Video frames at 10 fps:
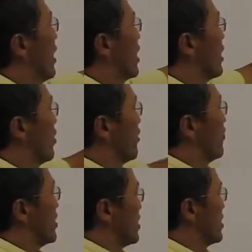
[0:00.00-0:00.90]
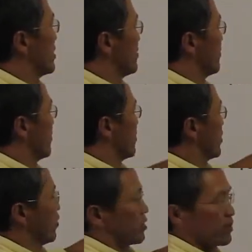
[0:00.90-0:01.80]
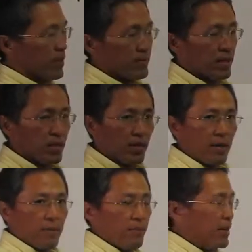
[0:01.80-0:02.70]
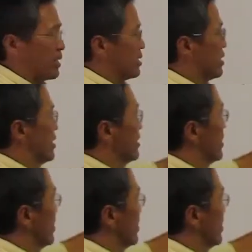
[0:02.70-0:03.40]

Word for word: a coefficient, or sometimes they call that the mantissa,